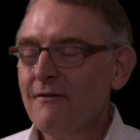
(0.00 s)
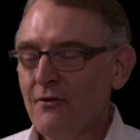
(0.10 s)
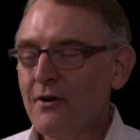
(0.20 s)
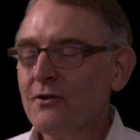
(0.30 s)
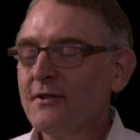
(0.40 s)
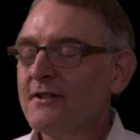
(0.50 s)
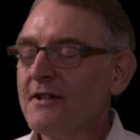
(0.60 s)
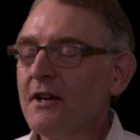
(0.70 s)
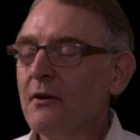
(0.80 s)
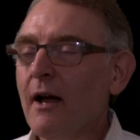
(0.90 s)
Very good to
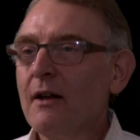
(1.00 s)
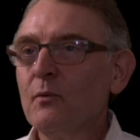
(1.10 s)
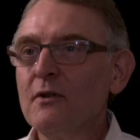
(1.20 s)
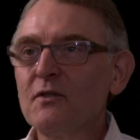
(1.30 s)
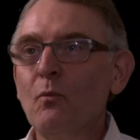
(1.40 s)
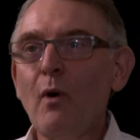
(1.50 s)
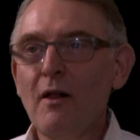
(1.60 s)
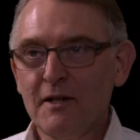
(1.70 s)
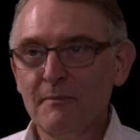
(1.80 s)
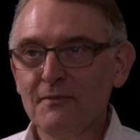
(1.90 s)
see you. And Wilson,
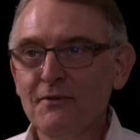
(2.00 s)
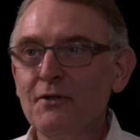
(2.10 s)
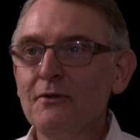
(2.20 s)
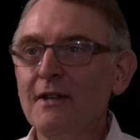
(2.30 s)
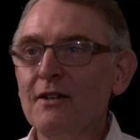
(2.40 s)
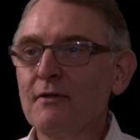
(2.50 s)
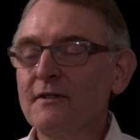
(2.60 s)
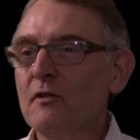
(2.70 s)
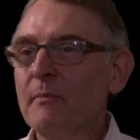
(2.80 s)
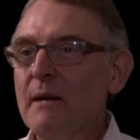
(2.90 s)
welcome to the interests
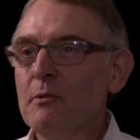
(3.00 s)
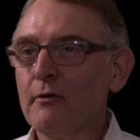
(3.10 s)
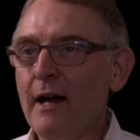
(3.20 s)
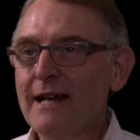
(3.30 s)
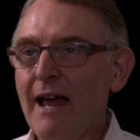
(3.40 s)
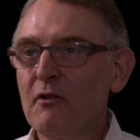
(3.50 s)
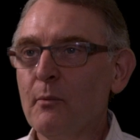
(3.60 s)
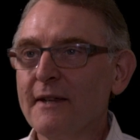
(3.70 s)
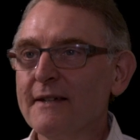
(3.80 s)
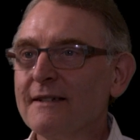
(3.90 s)
of the people. Great to have you
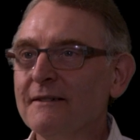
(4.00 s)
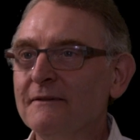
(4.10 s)
with us.